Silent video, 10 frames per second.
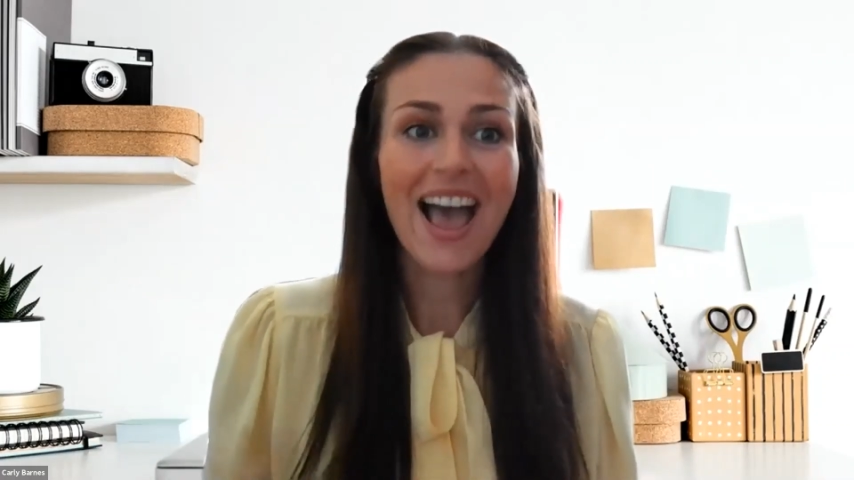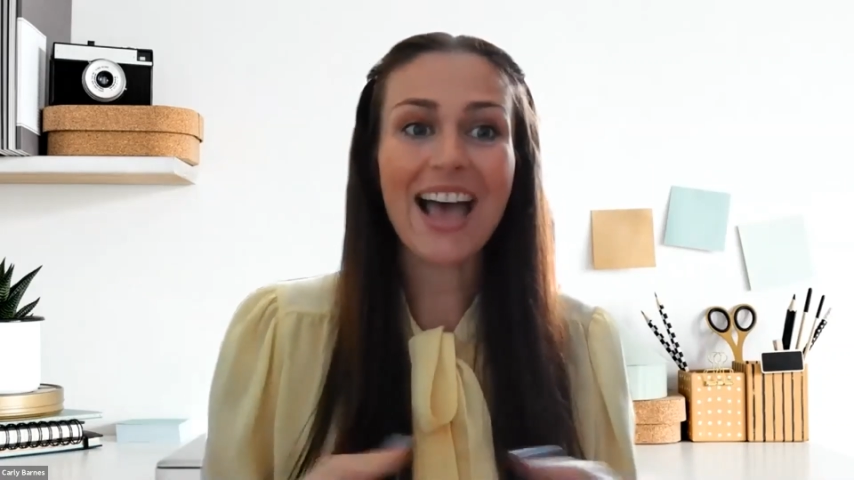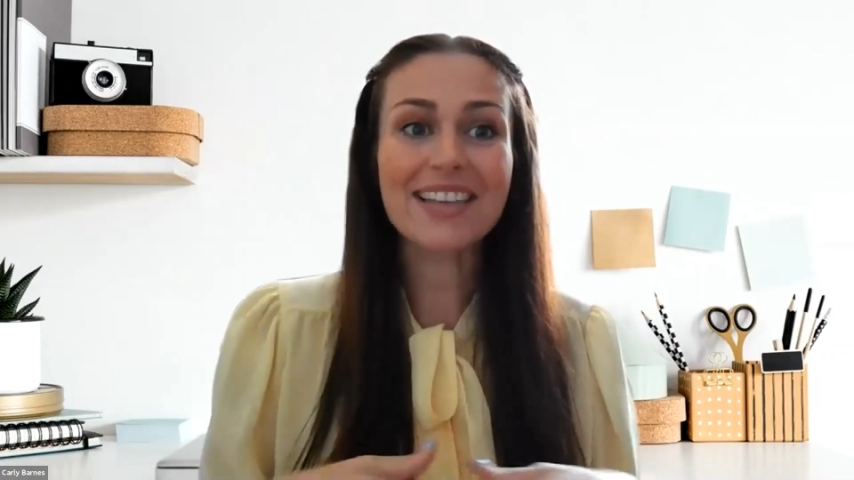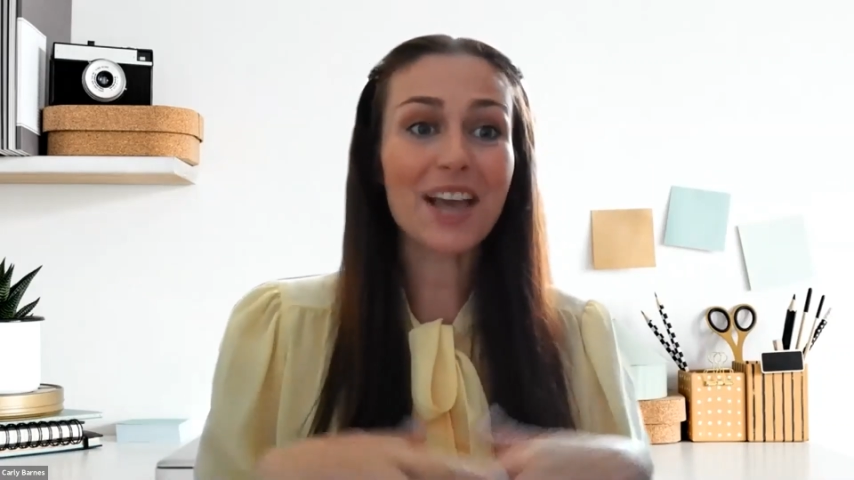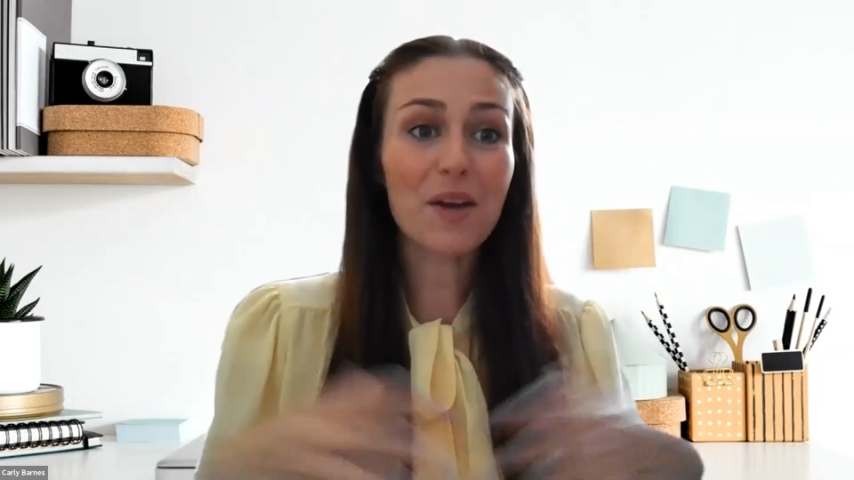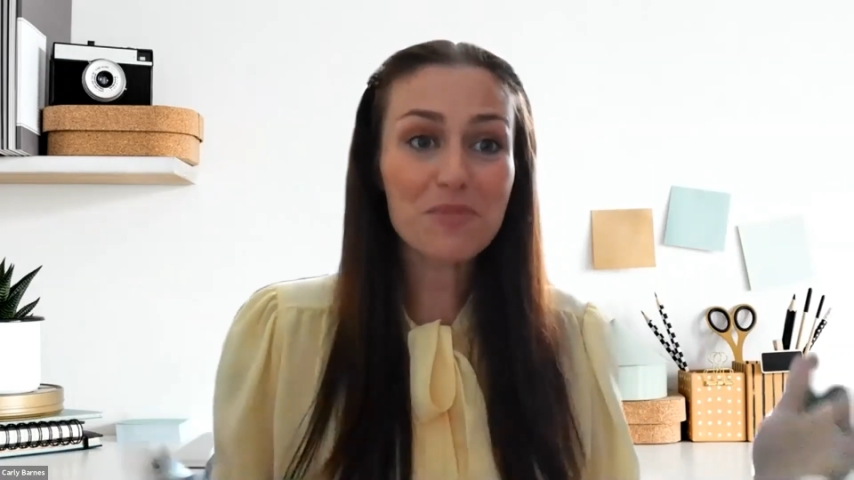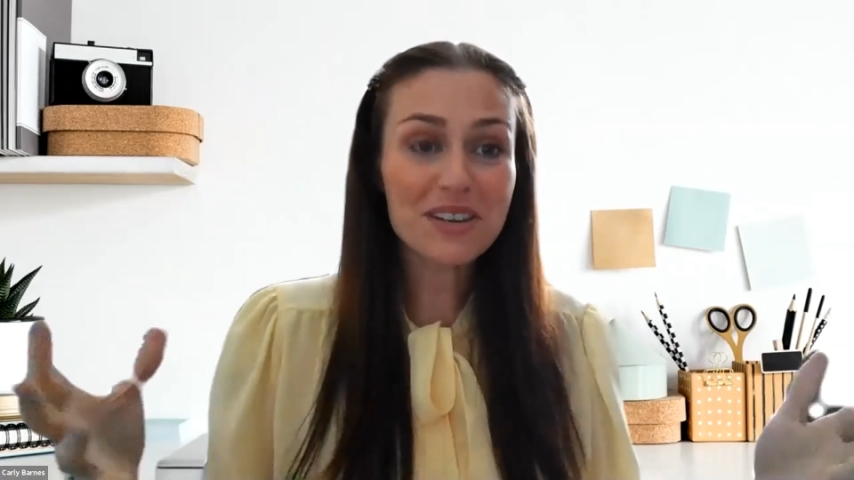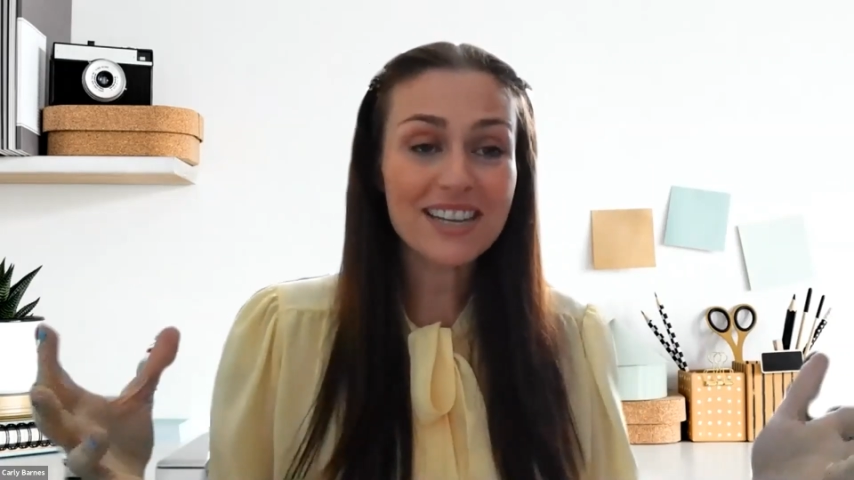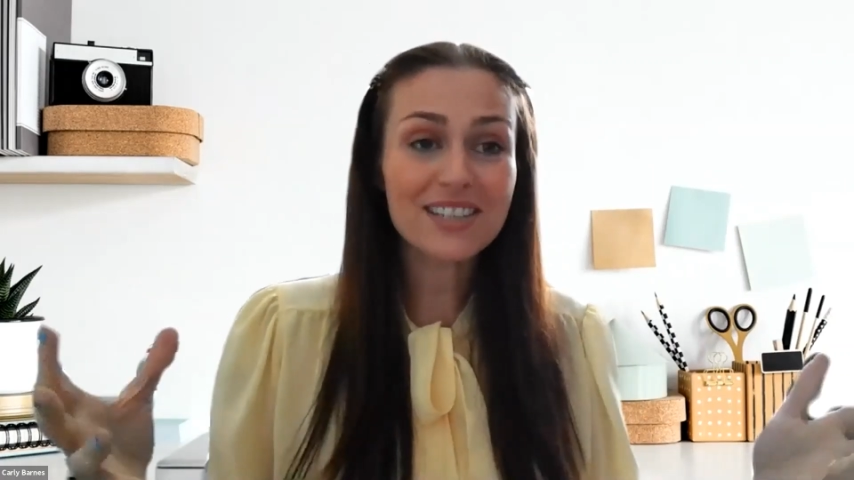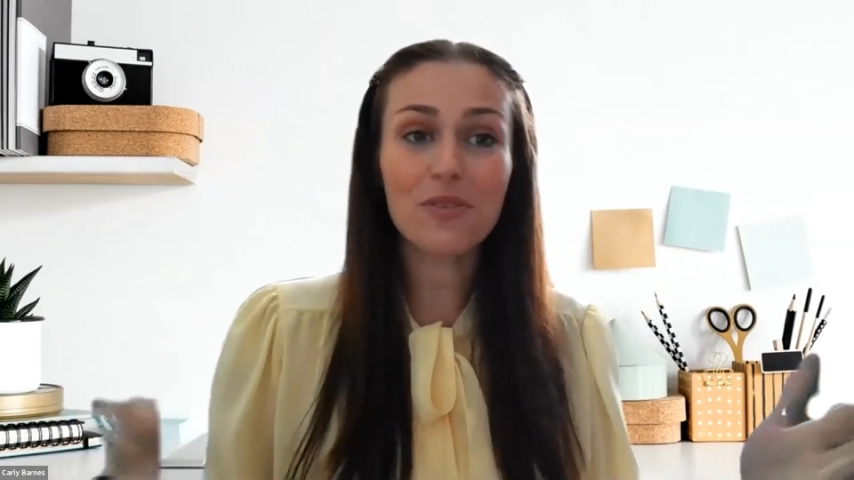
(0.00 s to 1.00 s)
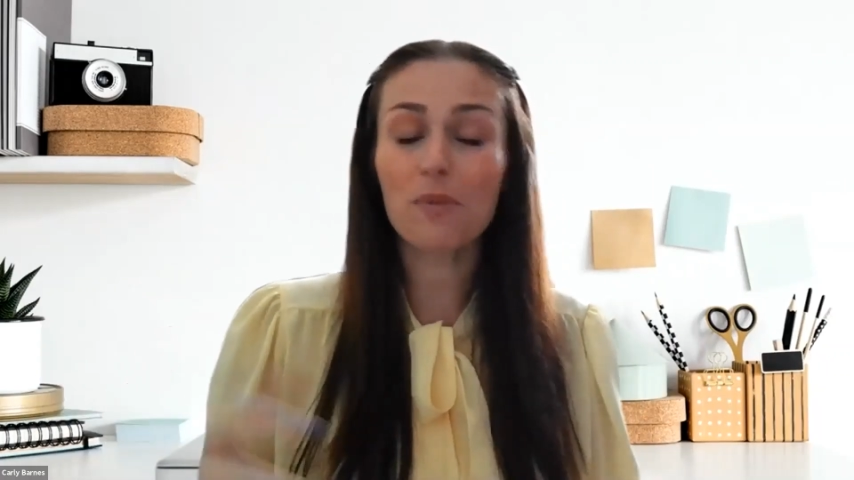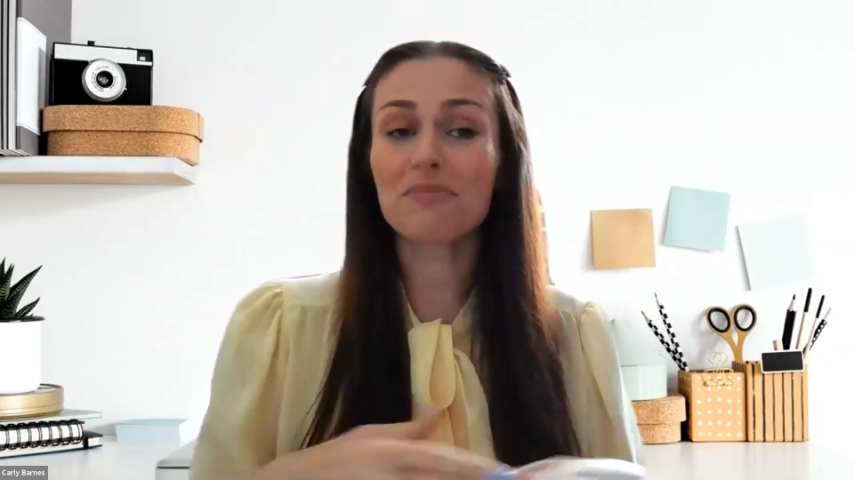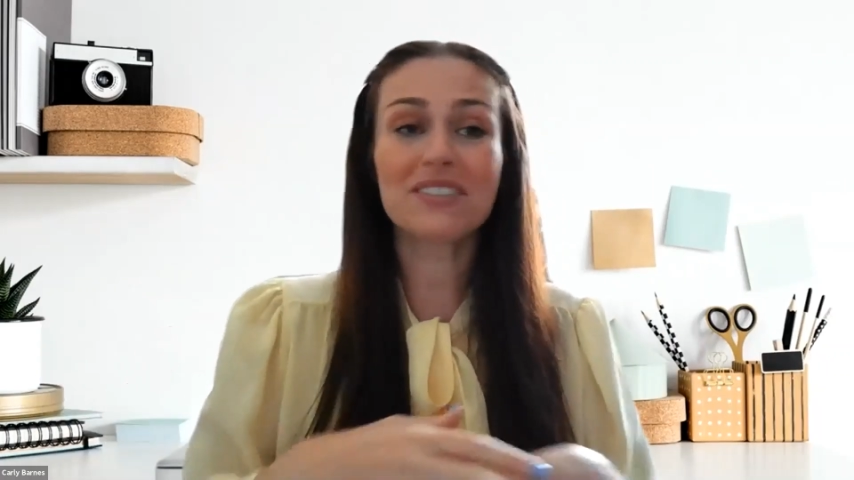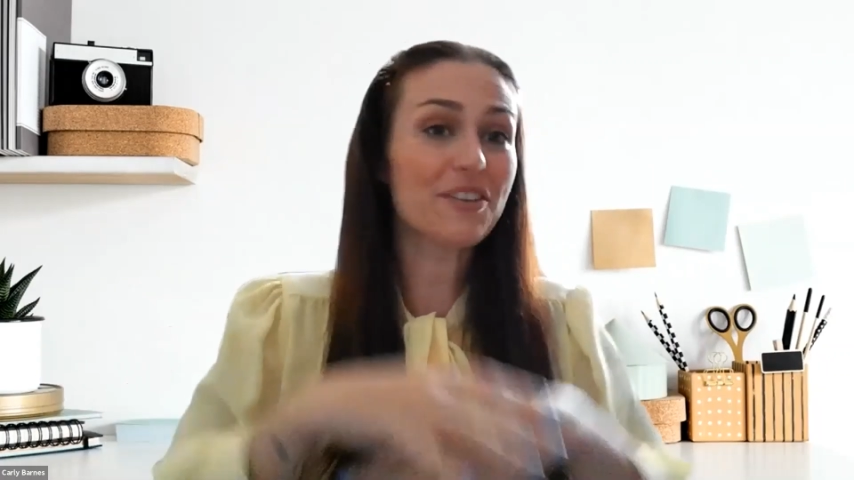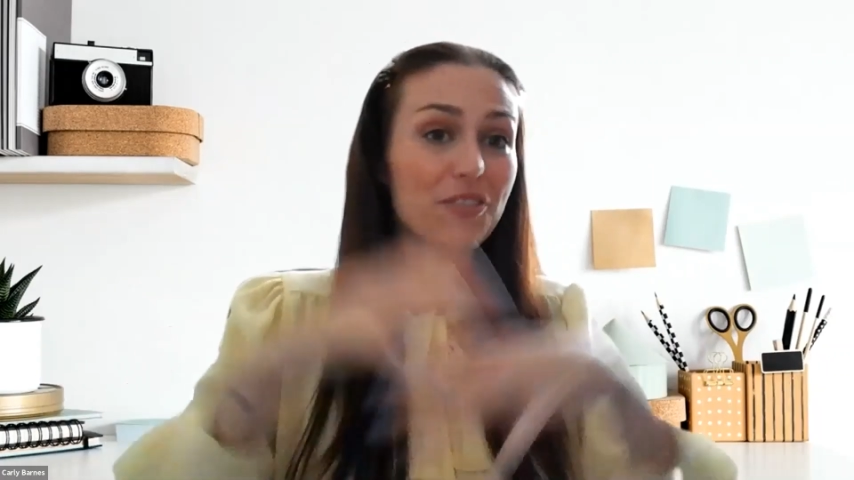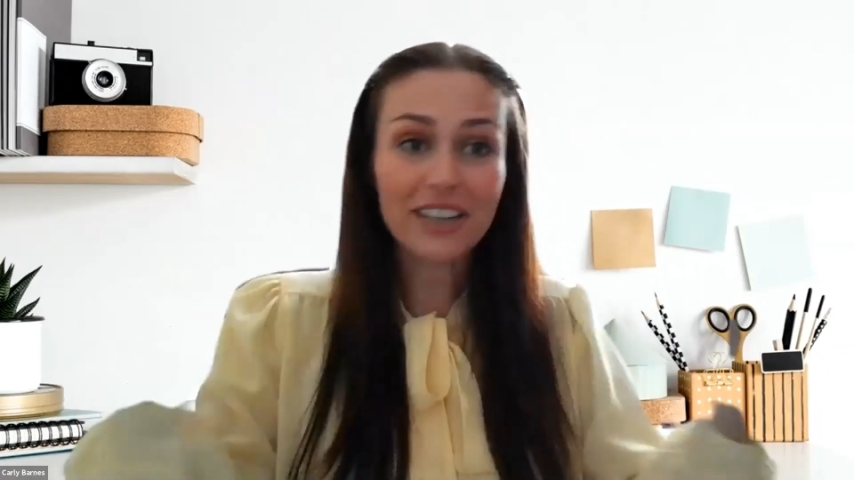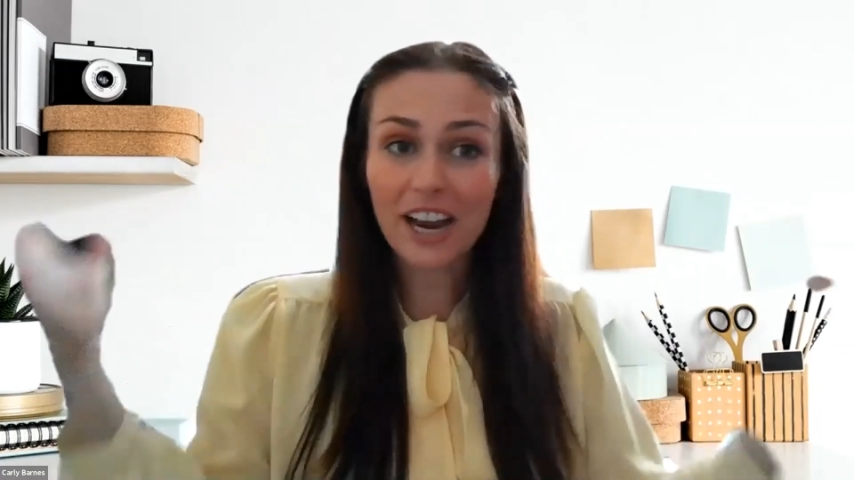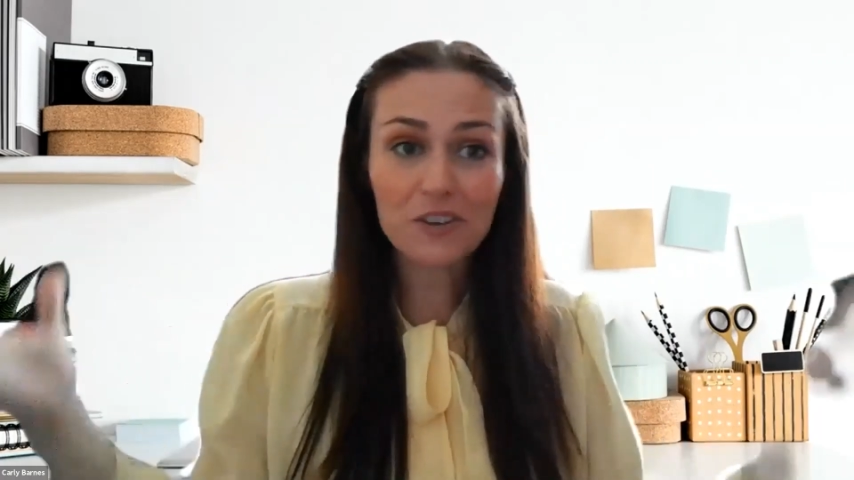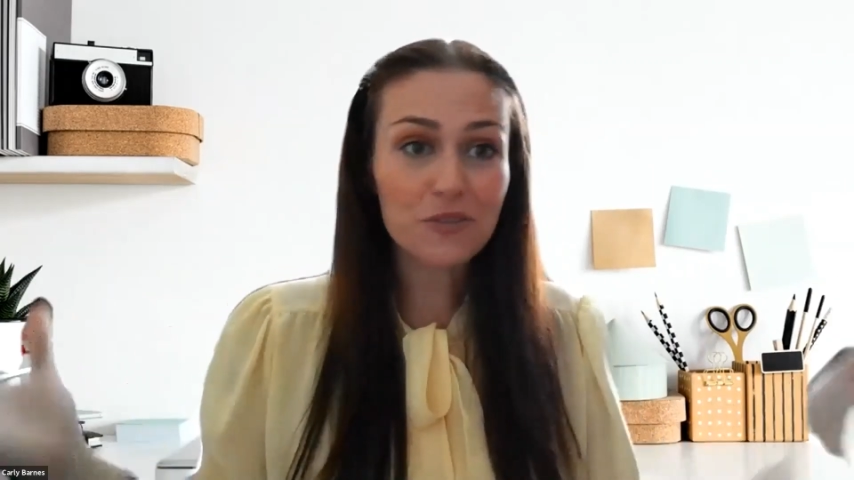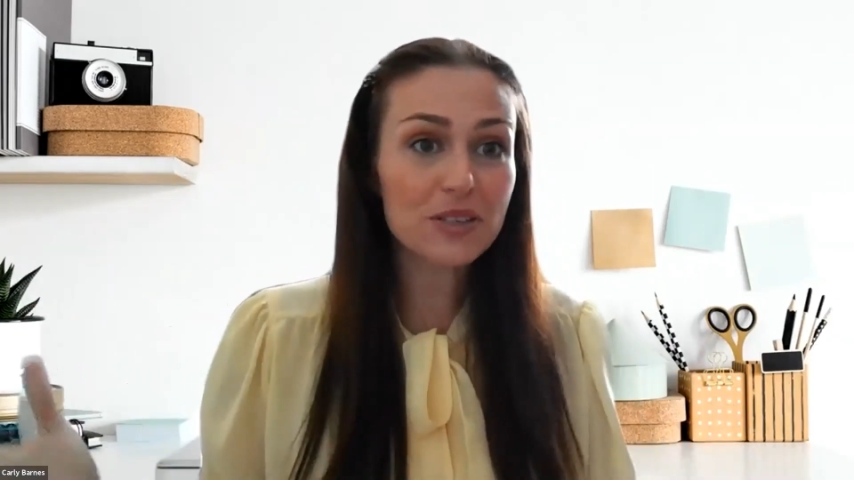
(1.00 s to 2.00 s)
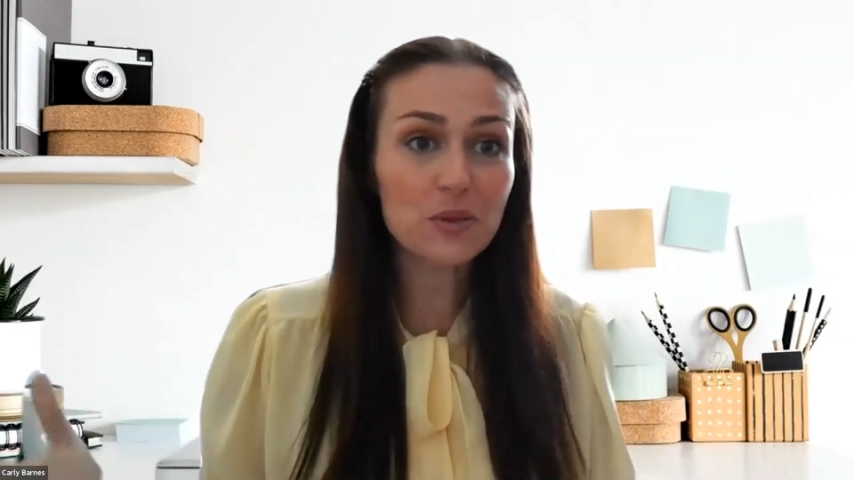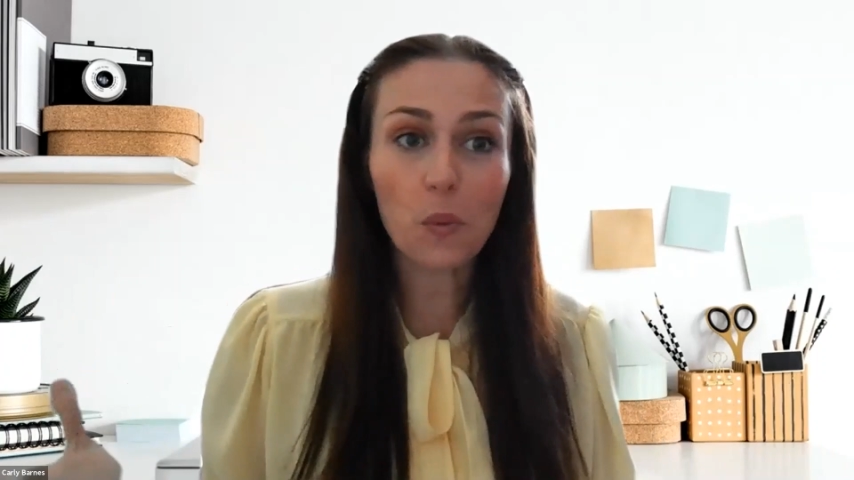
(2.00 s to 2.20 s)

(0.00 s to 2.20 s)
has companies from different countries